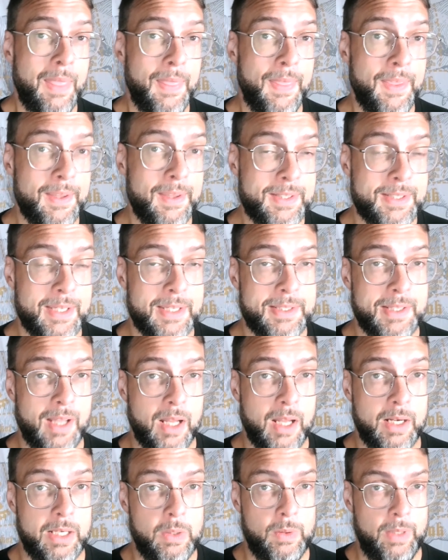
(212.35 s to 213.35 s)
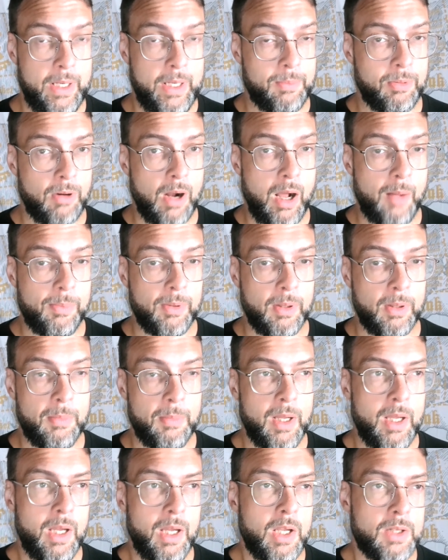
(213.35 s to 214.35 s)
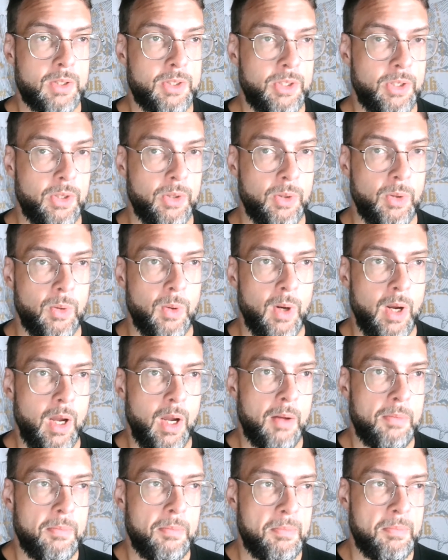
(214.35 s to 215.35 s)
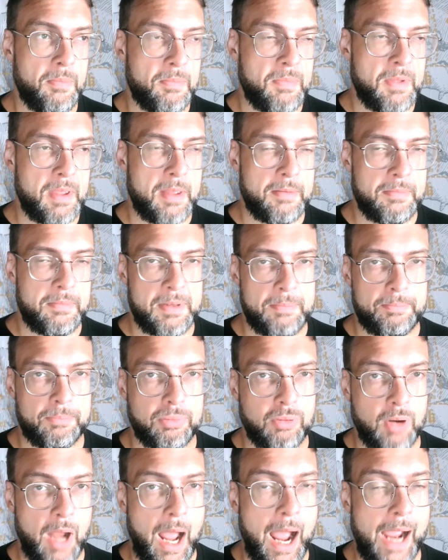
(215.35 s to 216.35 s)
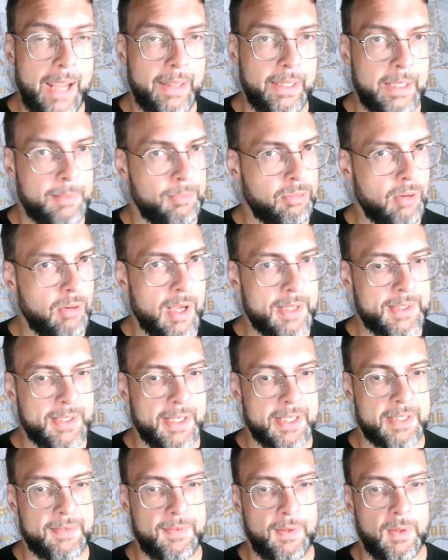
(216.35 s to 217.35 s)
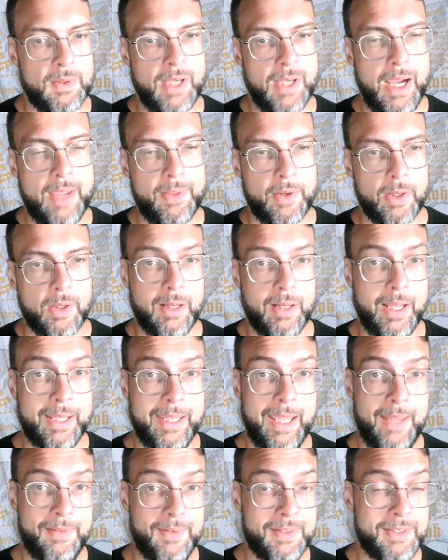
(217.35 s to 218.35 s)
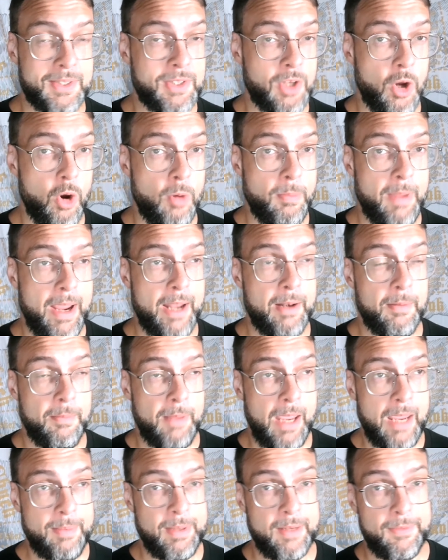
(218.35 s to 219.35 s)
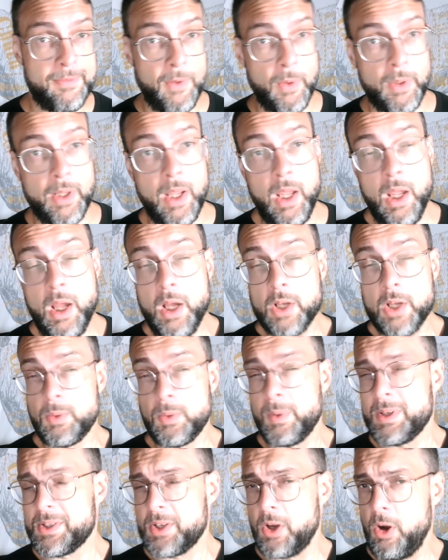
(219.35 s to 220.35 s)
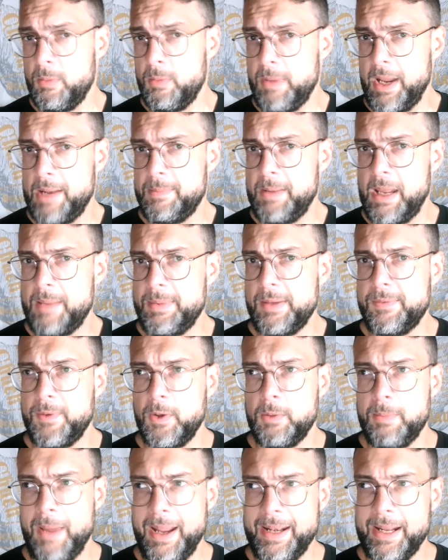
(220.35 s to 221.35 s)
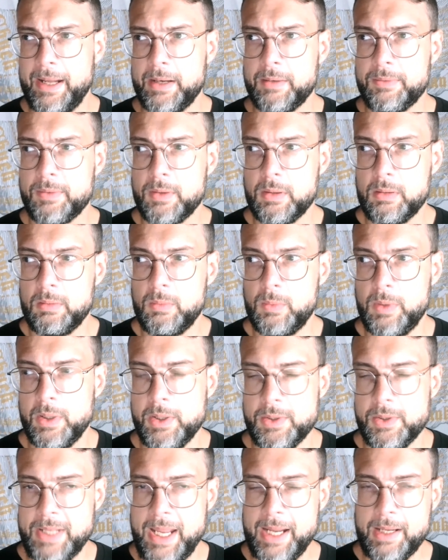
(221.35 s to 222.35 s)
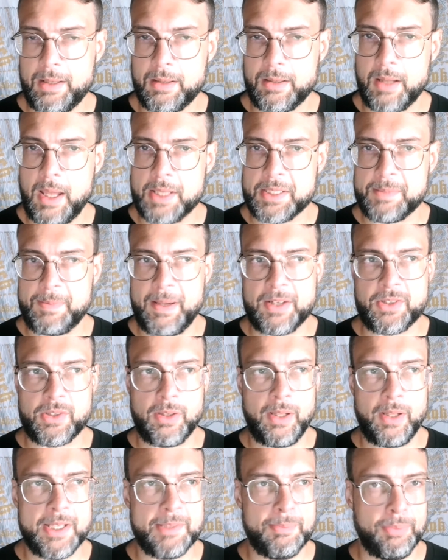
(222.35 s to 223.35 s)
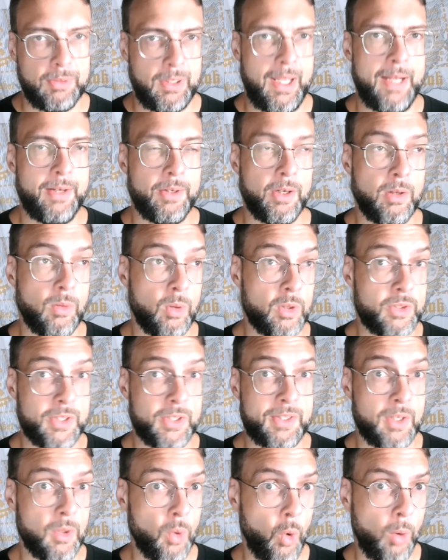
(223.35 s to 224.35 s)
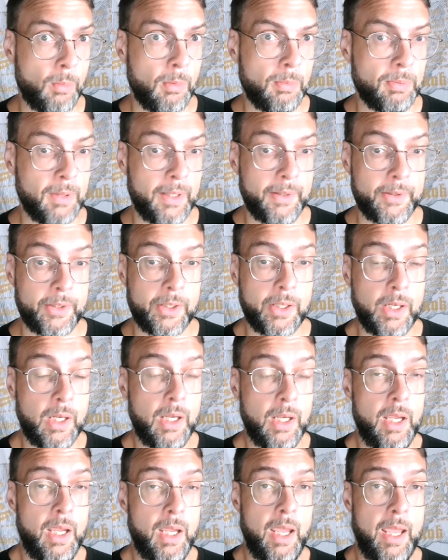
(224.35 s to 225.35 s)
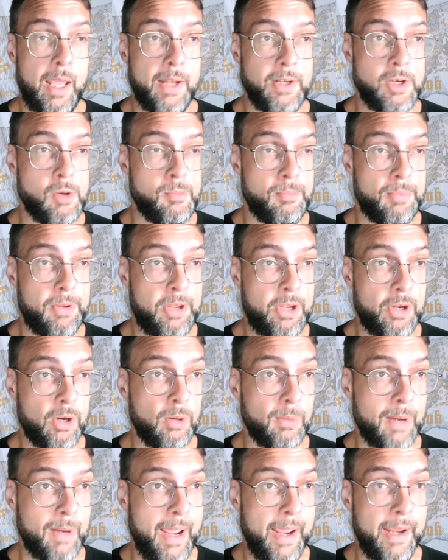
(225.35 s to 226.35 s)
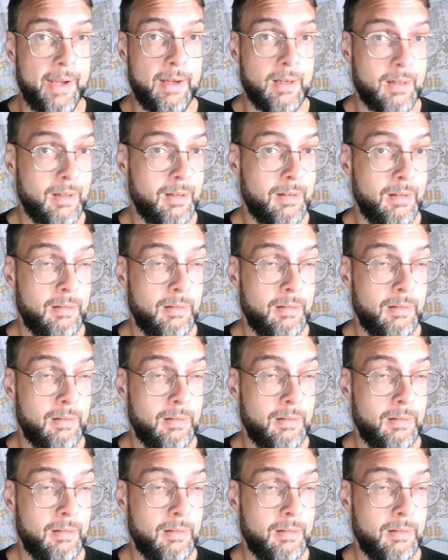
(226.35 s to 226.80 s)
This is not a unique problem to highly processed foods either. Again, this is homemade baby food. So, what is homemade baby food made out of? Well, you take a specialized blender or just a normal blender and you puree